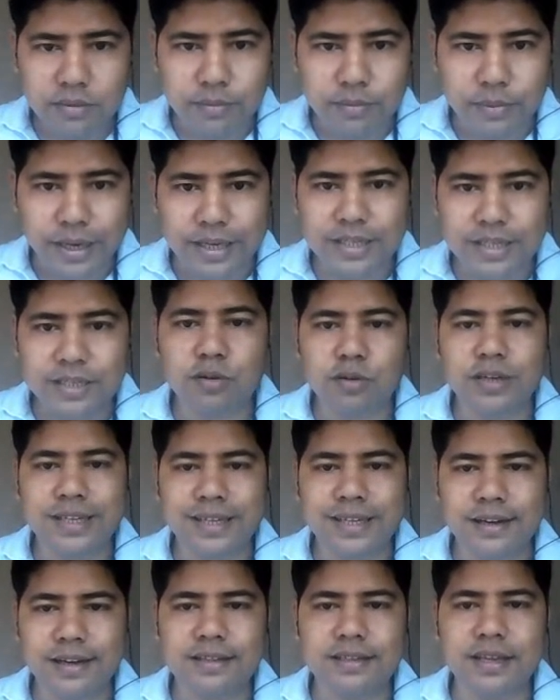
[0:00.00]
varies or
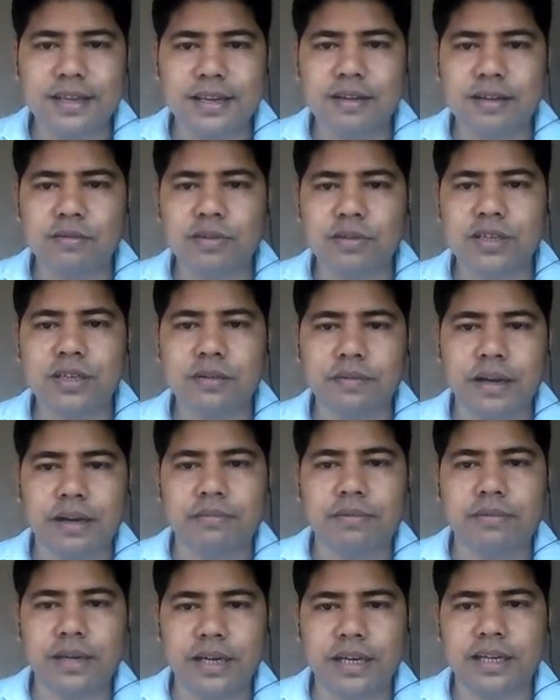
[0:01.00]
decrease along with the
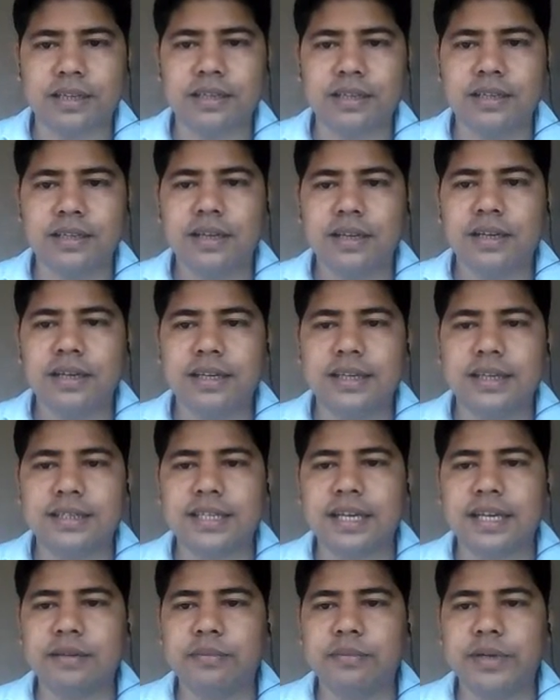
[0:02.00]
fiber length. This
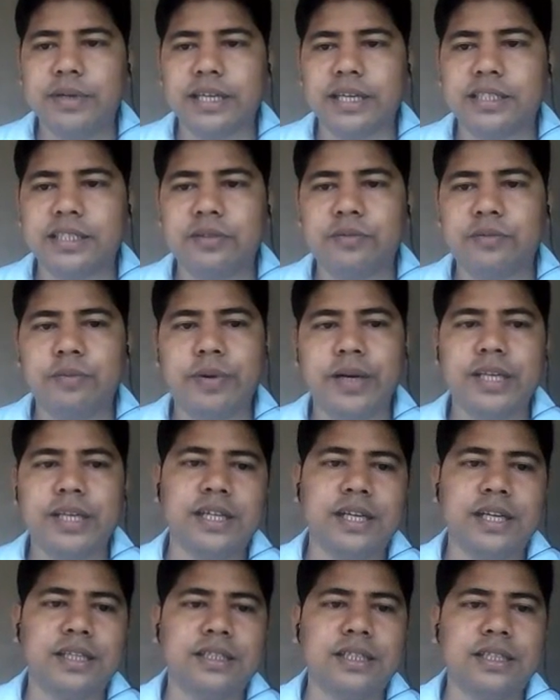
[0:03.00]
can be achieved by
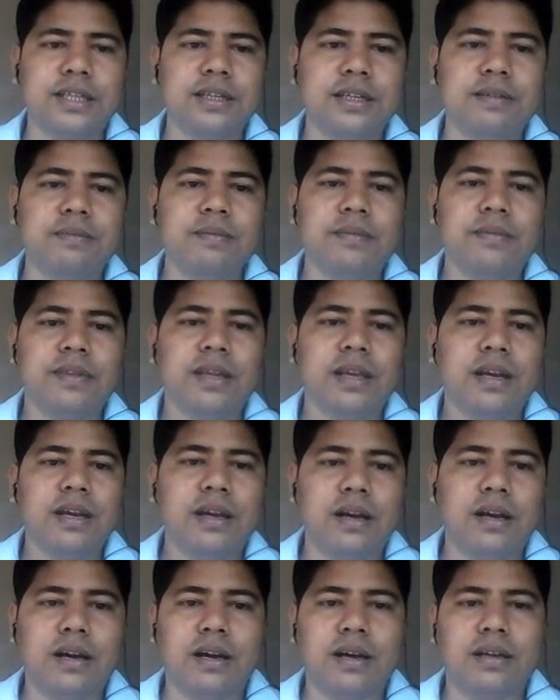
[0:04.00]
changing
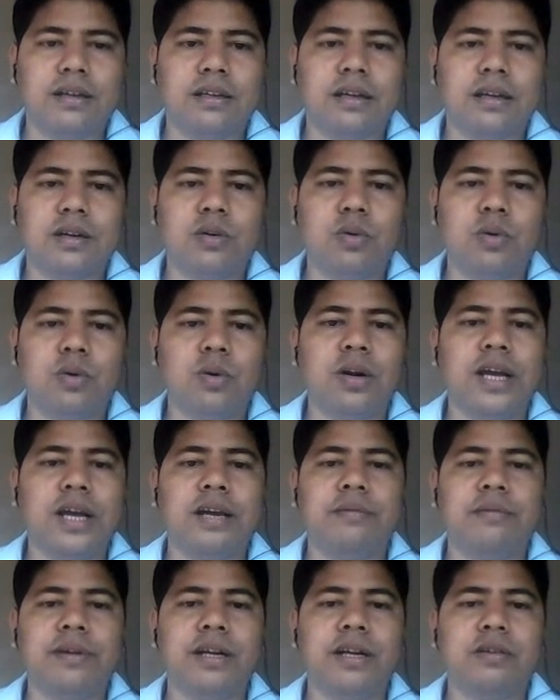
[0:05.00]
the core
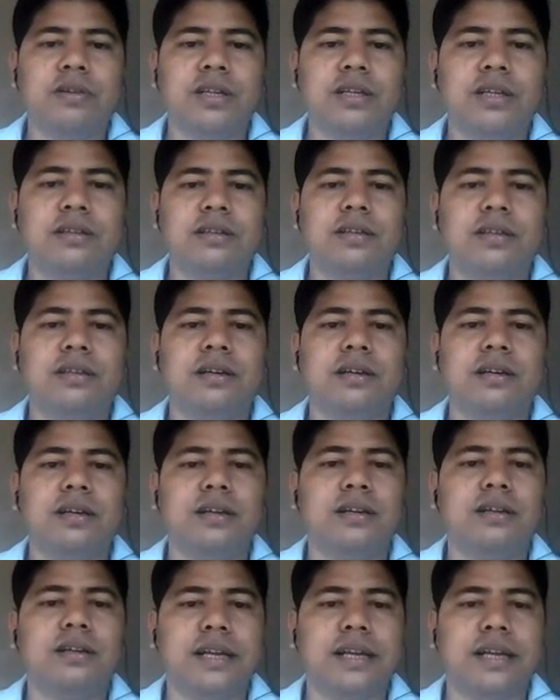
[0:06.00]
diameter with
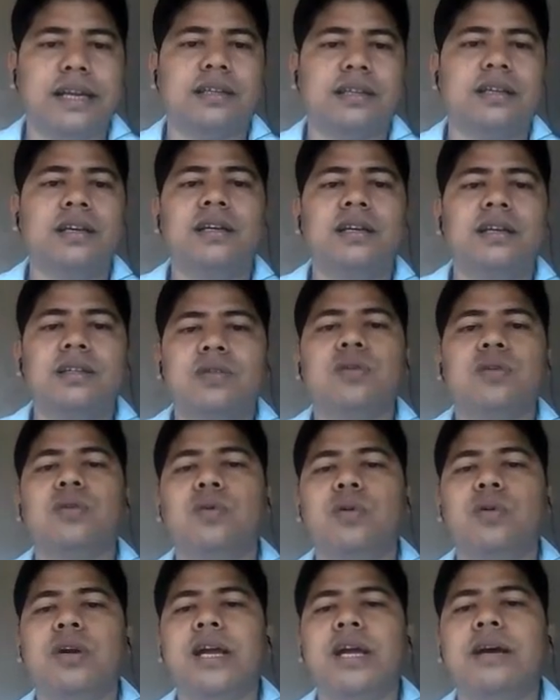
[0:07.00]
the length. So
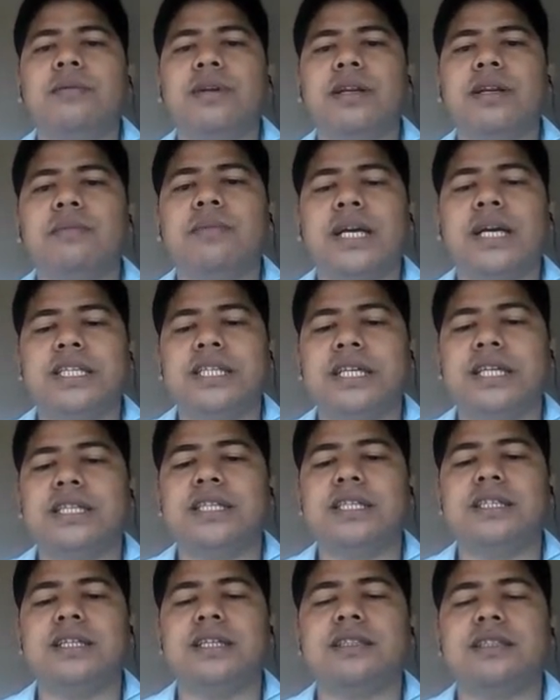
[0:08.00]
core diameter, by
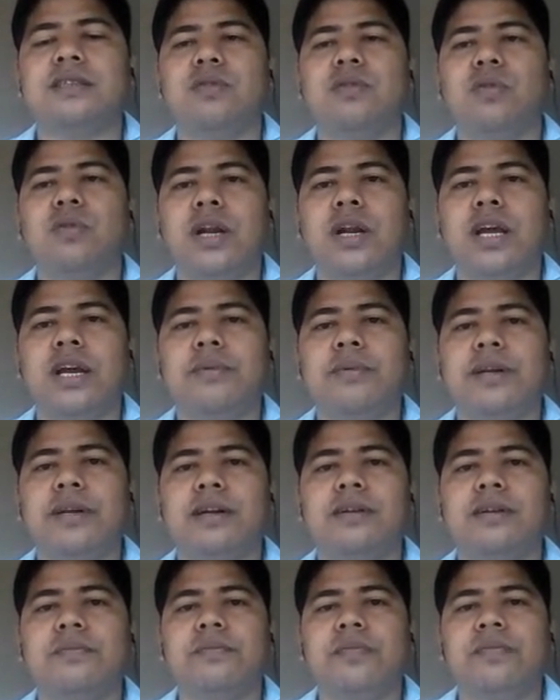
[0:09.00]
changing this core
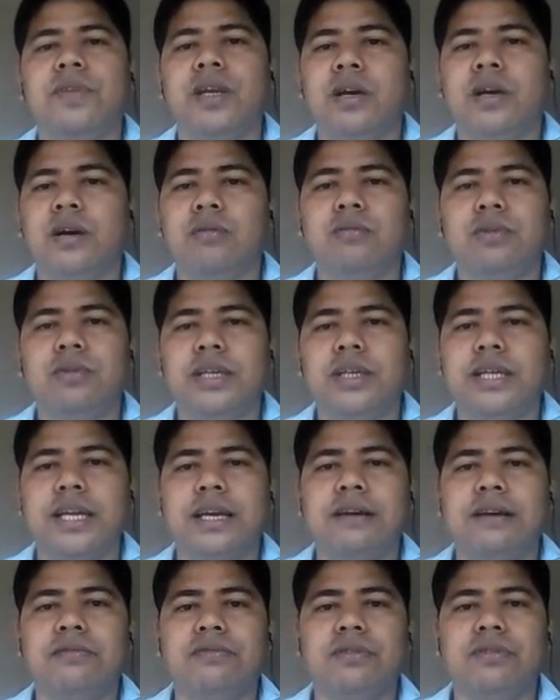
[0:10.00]
diameter, we can
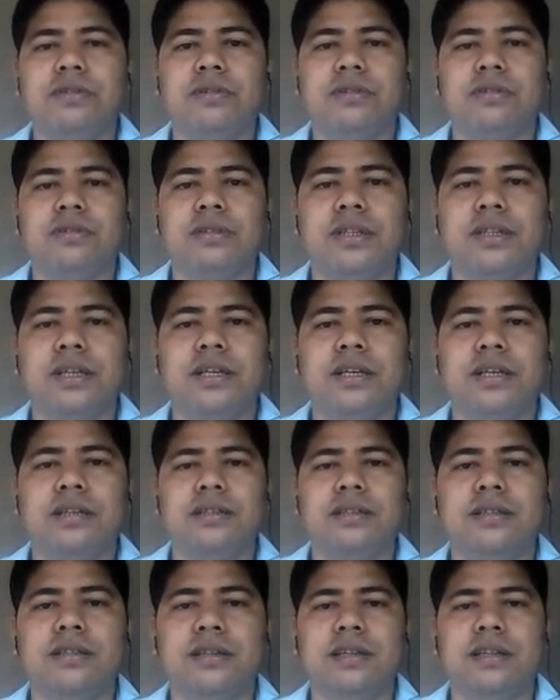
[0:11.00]
have
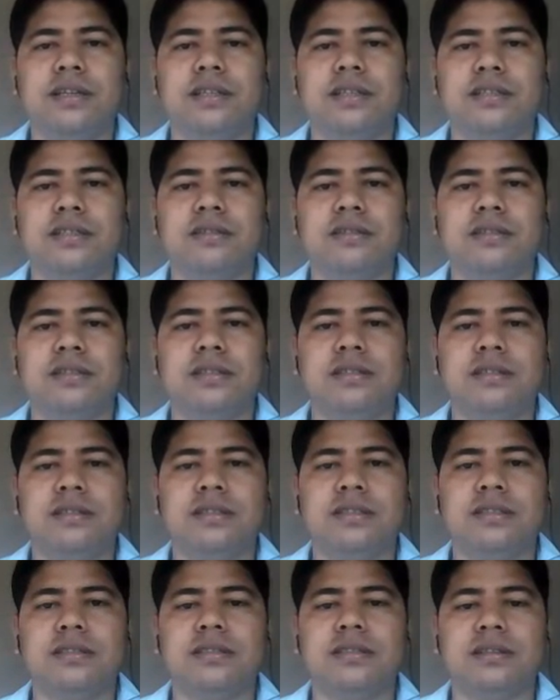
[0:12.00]
here, let us consider
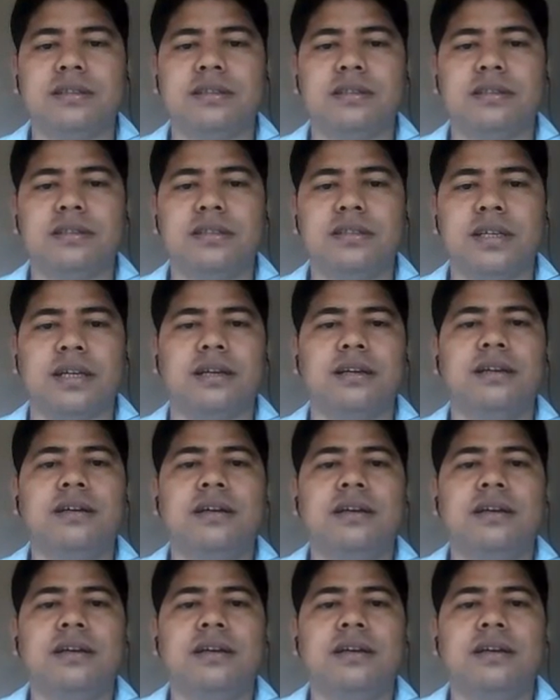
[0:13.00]
this yeah,